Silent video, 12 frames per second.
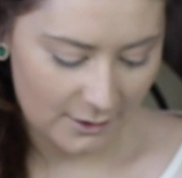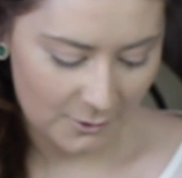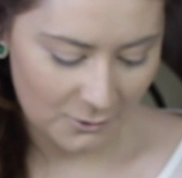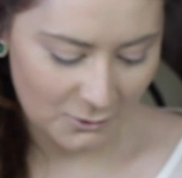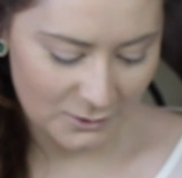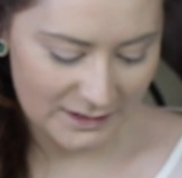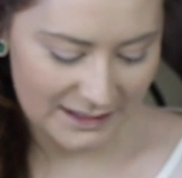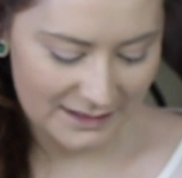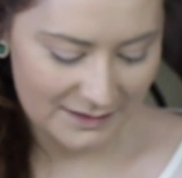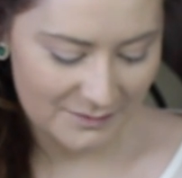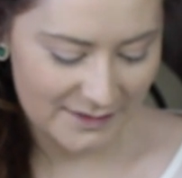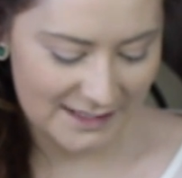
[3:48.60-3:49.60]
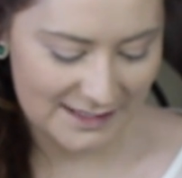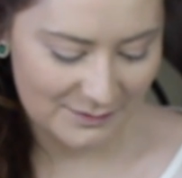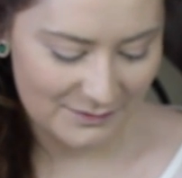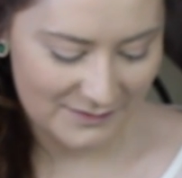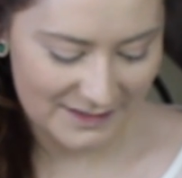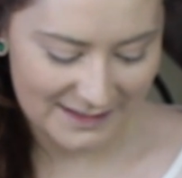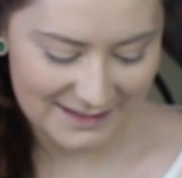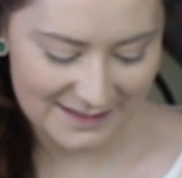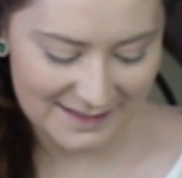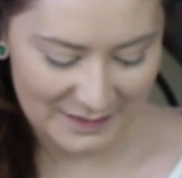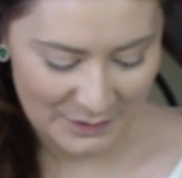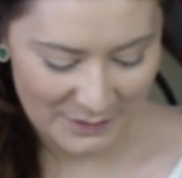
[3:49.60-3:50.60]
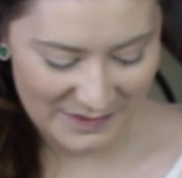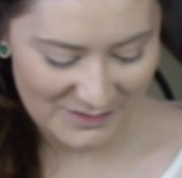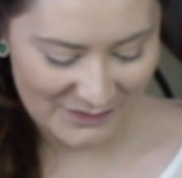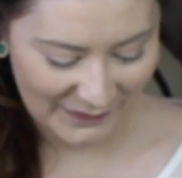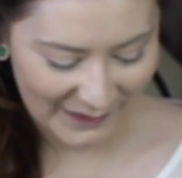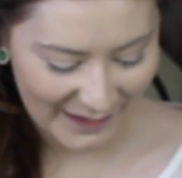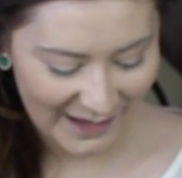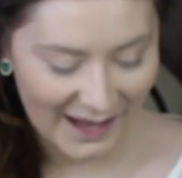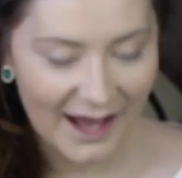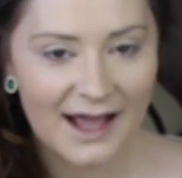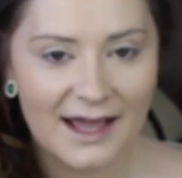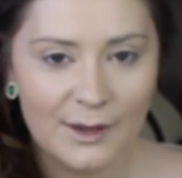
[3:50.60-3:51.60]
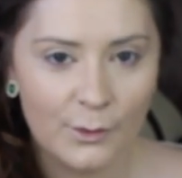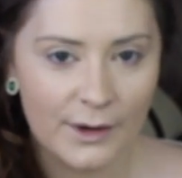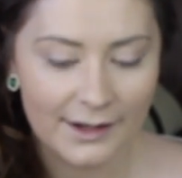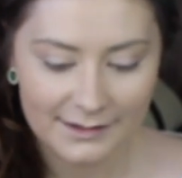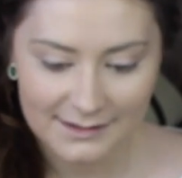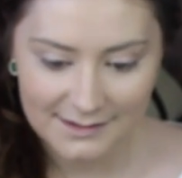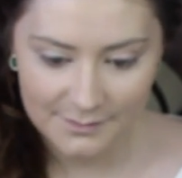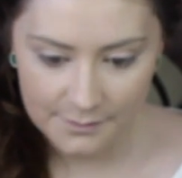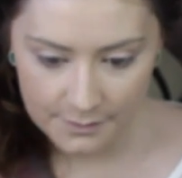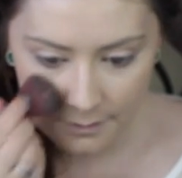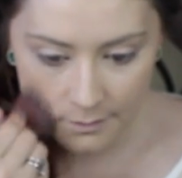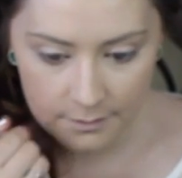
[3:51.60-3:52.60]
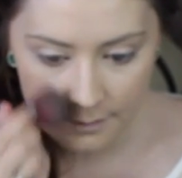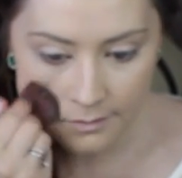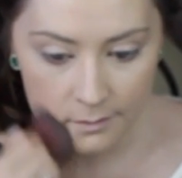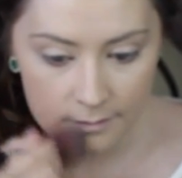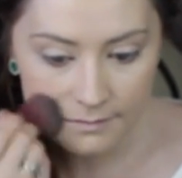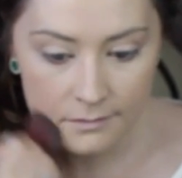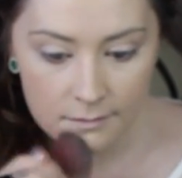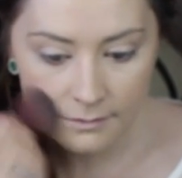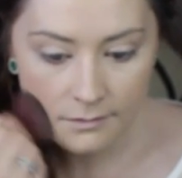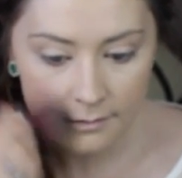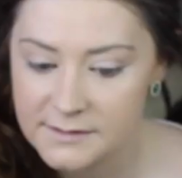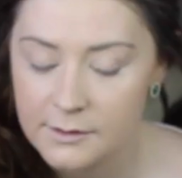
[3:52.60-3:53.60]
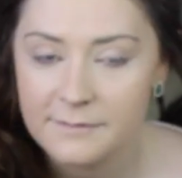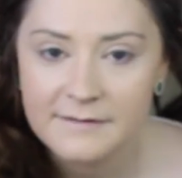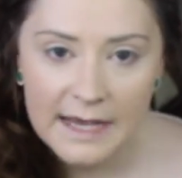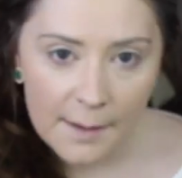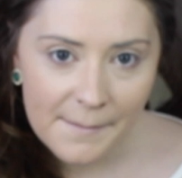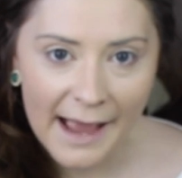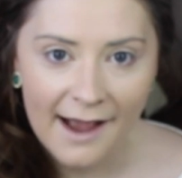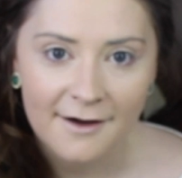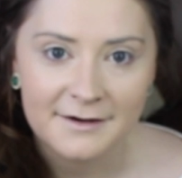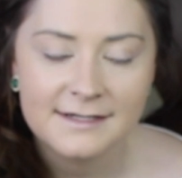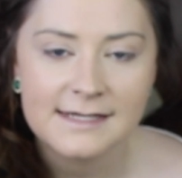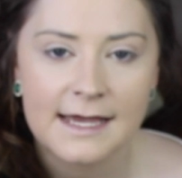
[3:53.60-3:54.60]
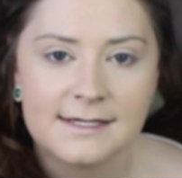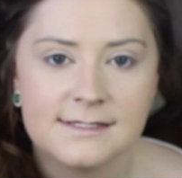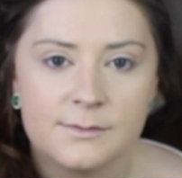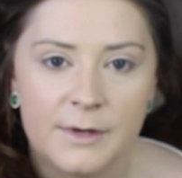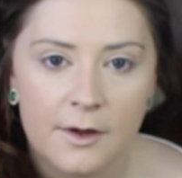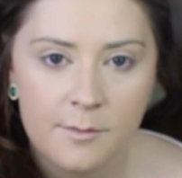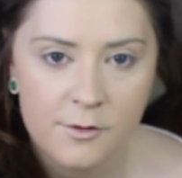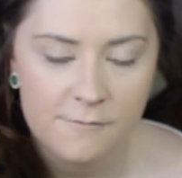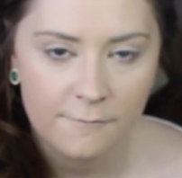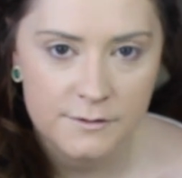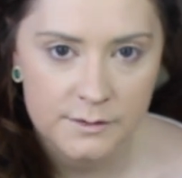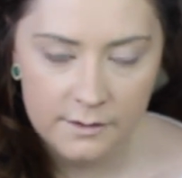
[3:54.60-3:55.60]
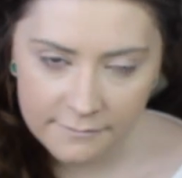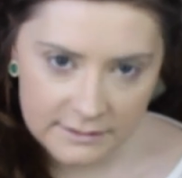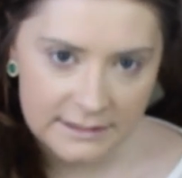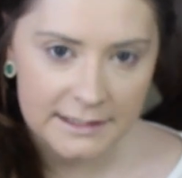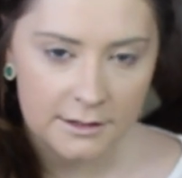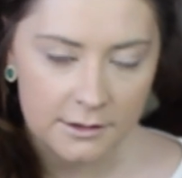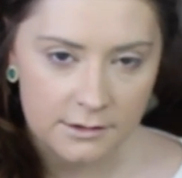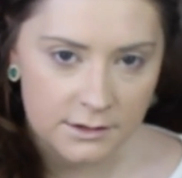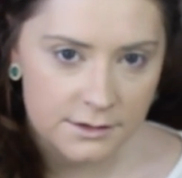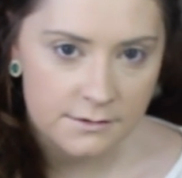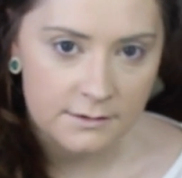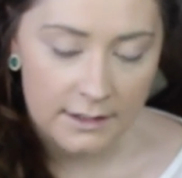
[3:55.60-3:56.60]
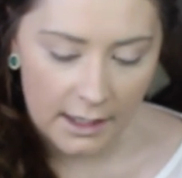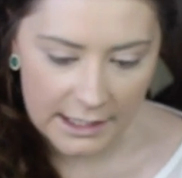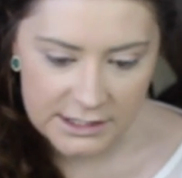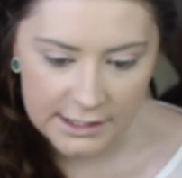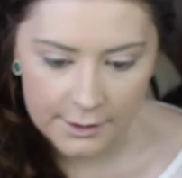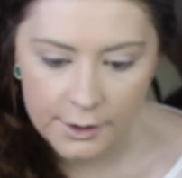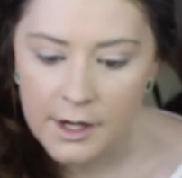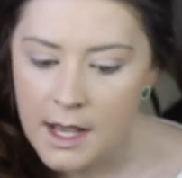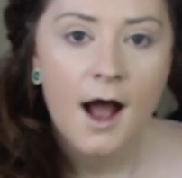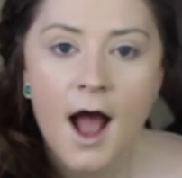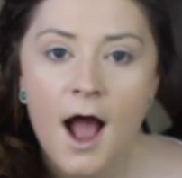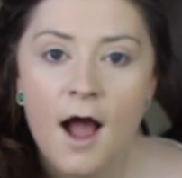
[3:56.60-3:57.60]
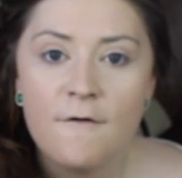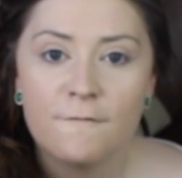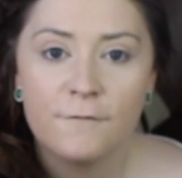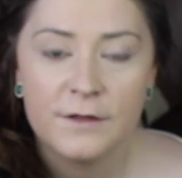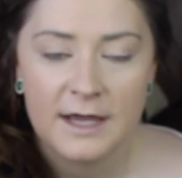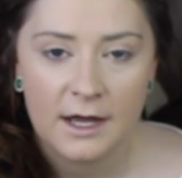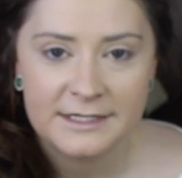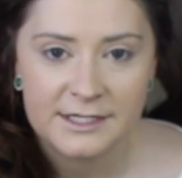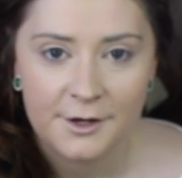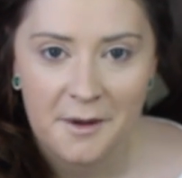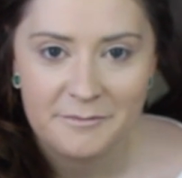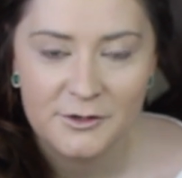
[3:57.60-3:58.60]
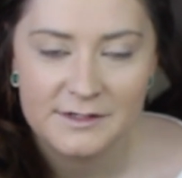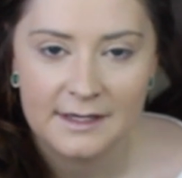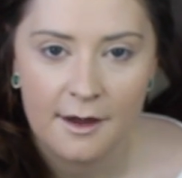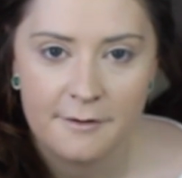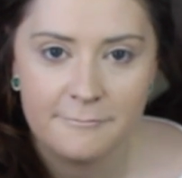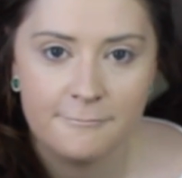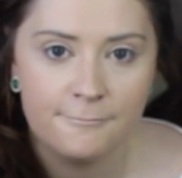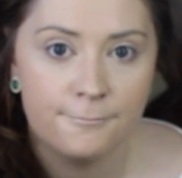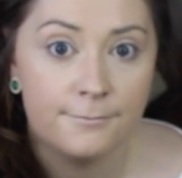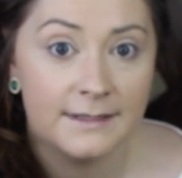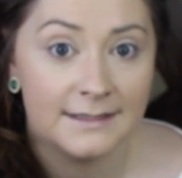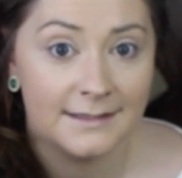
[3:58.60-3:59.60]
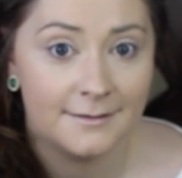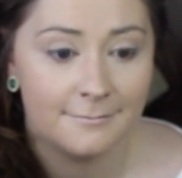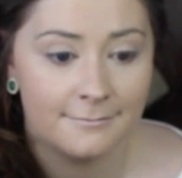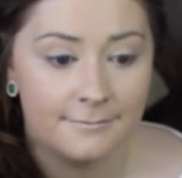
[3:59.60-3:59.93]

old because it is a little bit, but it works. So we've now powdered and we're going to move swiftly along to the eyeshadow. For the eyeshadow I'm using a really